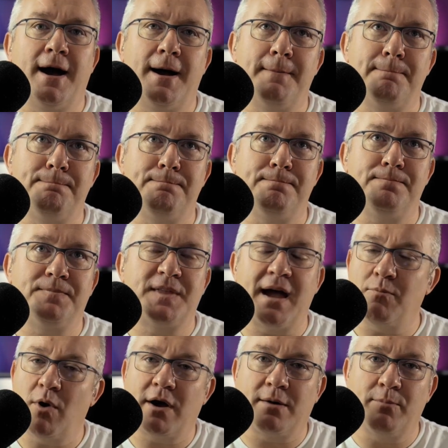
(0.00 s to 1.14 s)

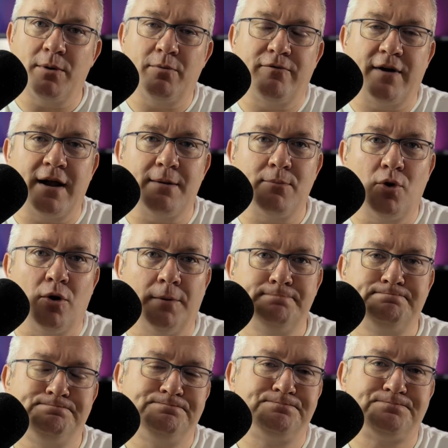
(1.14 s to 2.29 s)
Dan, where can people find out
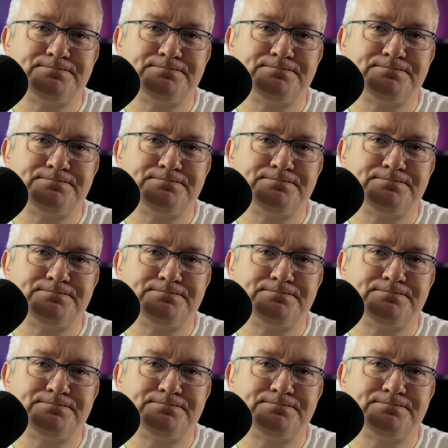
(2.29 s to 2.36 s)
more?